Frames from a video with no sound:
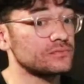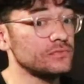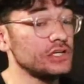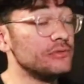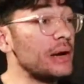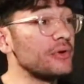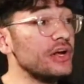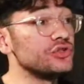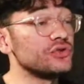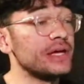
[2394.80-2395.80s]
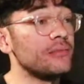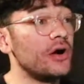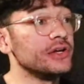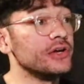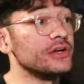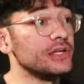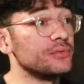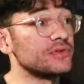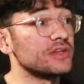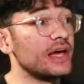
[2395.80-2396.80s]
Remember Angel came on here and he was
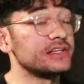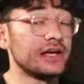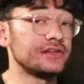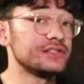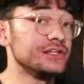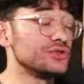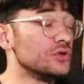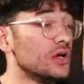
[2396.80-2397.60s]
like, shout out to Angel.